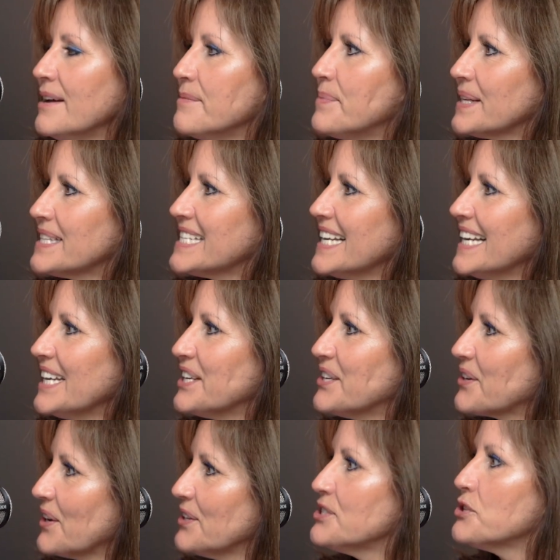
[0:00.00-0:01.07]
but you're
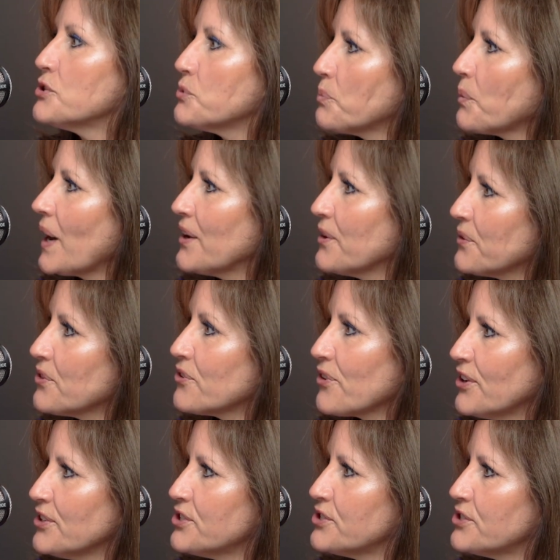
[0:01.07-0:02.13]
going to spray your
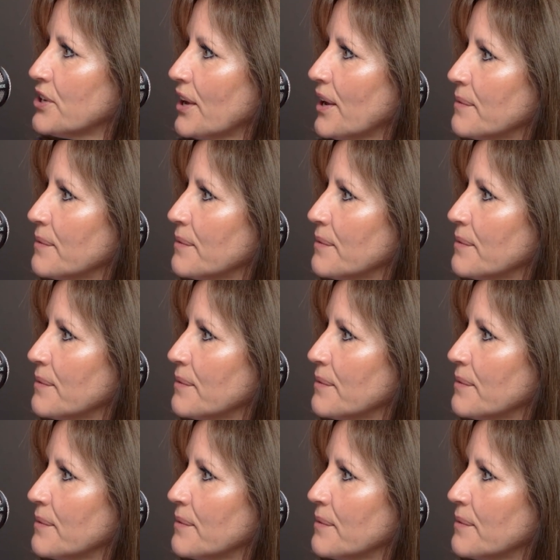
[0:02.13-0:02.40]
throat